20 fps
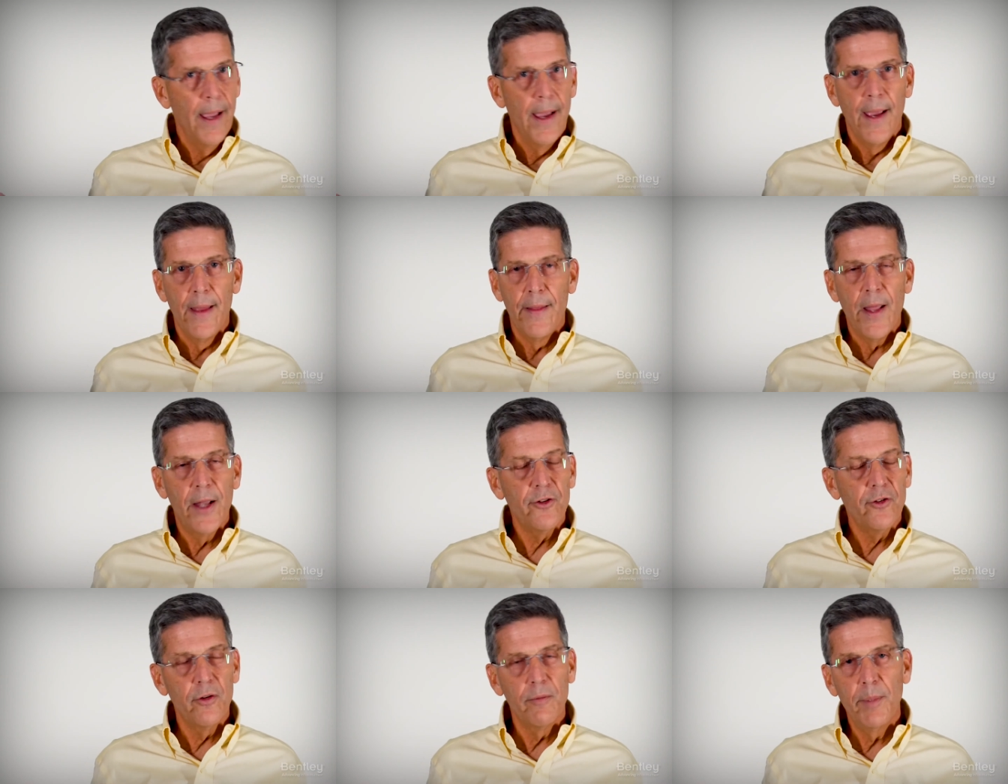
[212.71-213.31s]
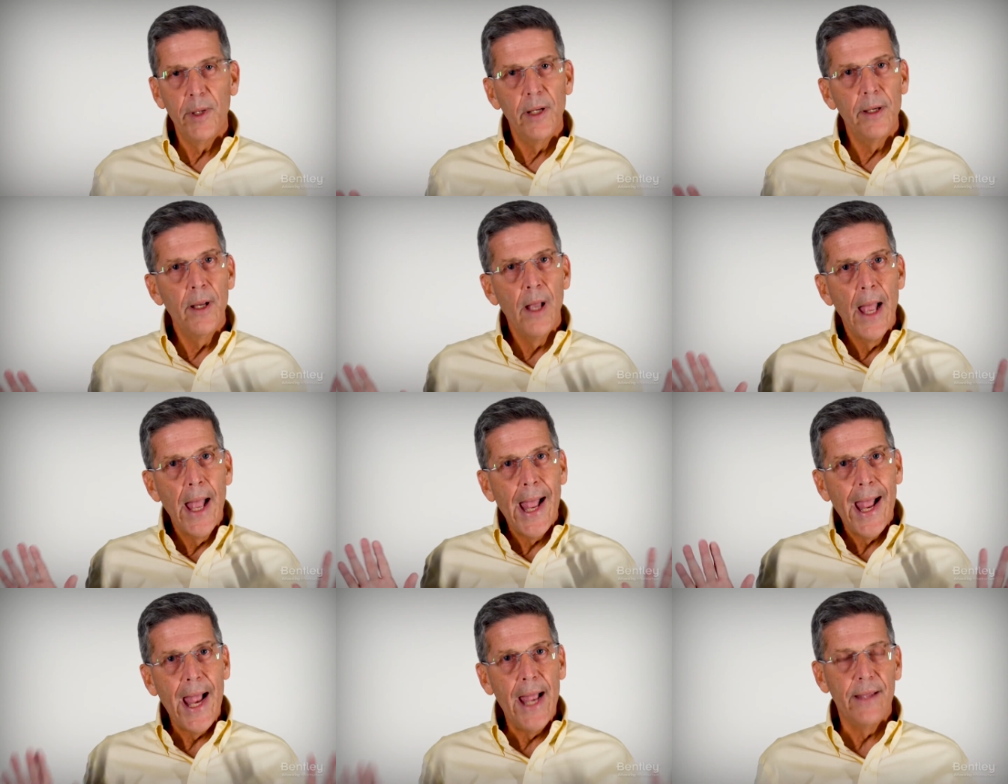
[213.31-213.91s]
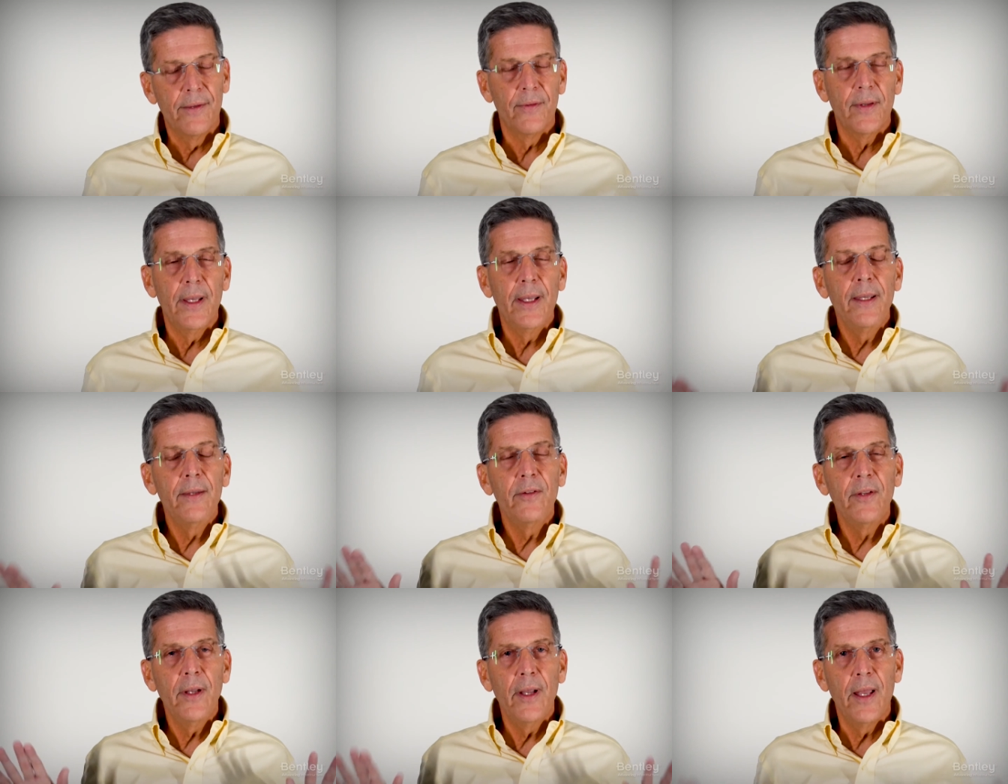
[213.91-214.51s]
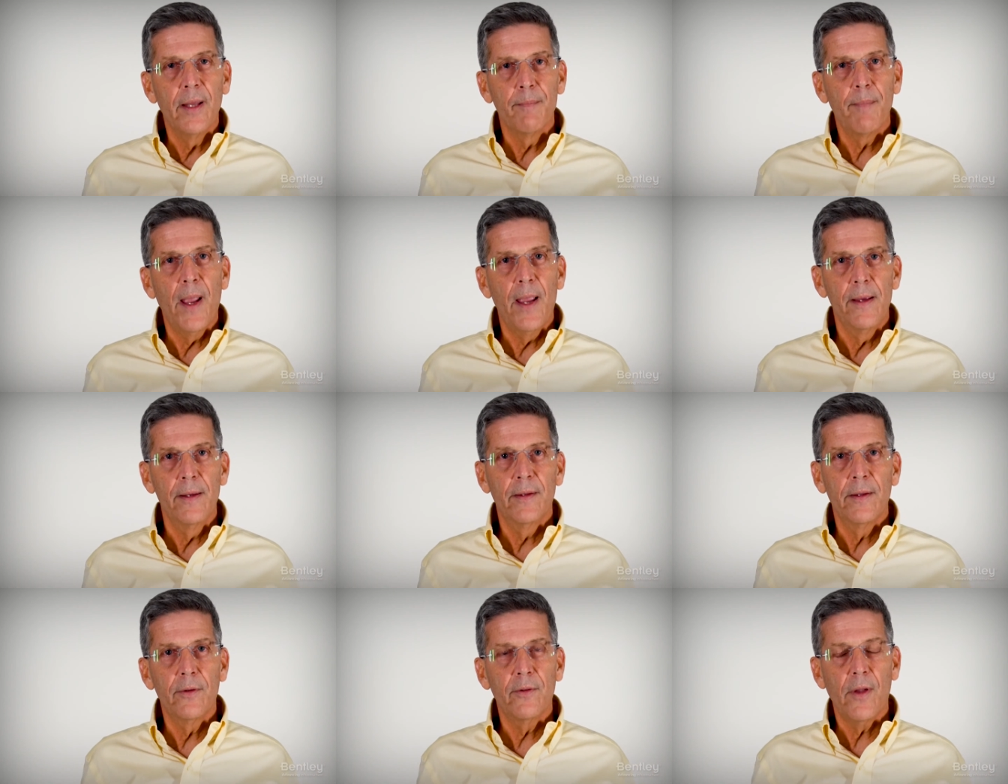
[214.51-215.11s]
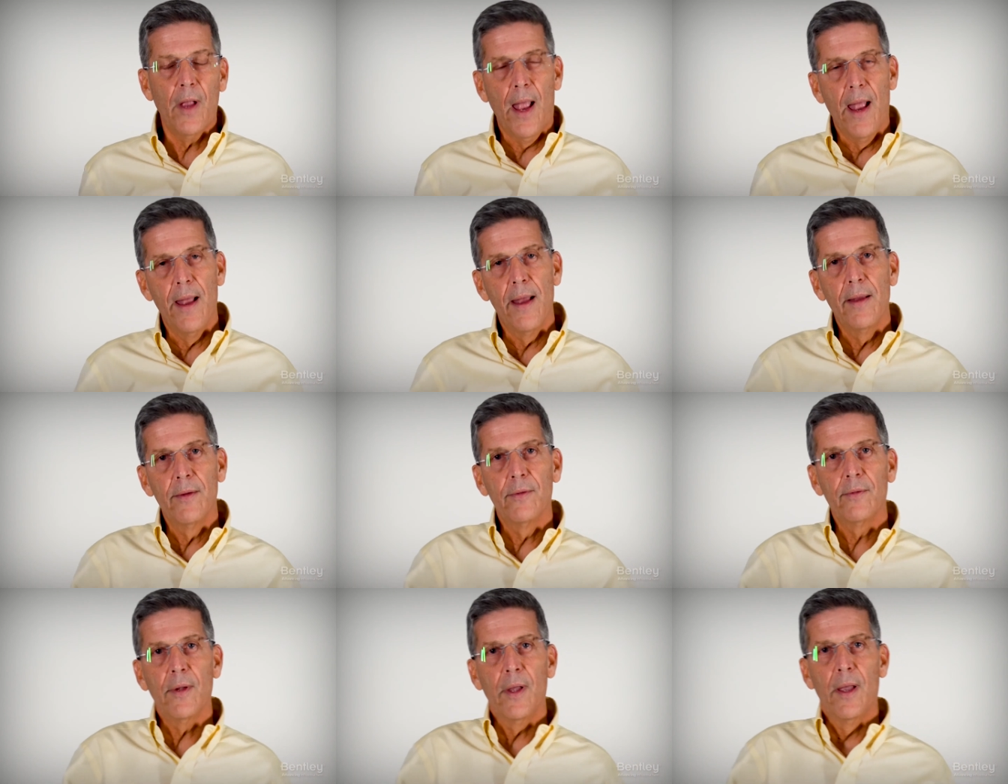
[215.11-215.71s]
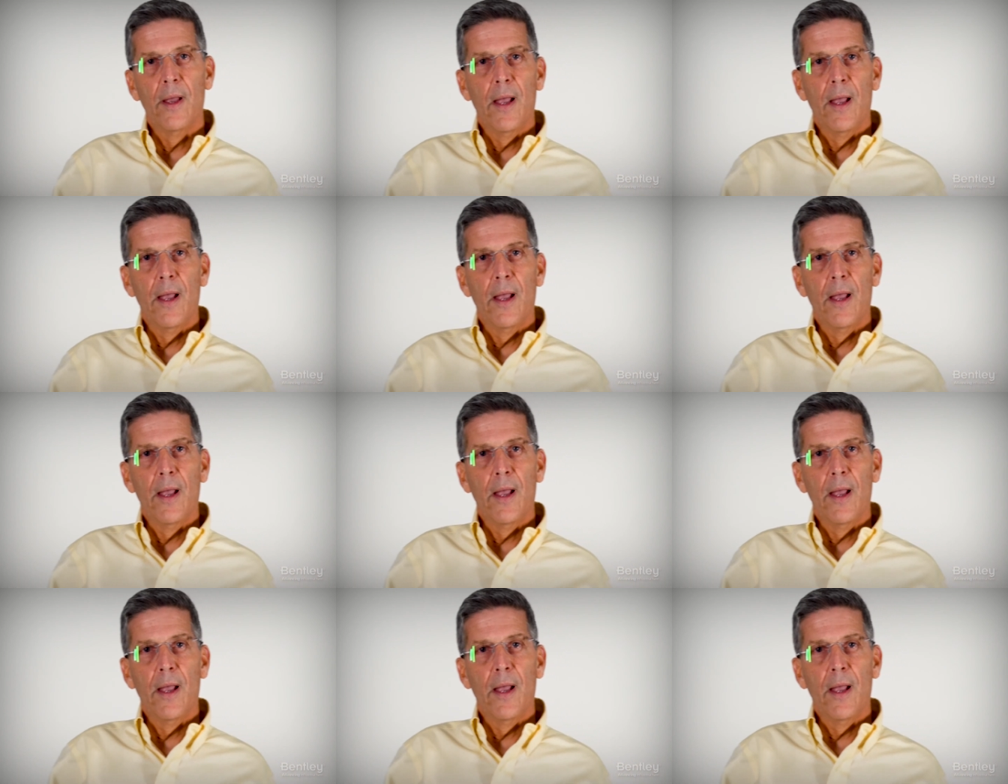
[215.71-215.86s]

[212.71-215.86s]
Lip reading: and that should be as easy and painless as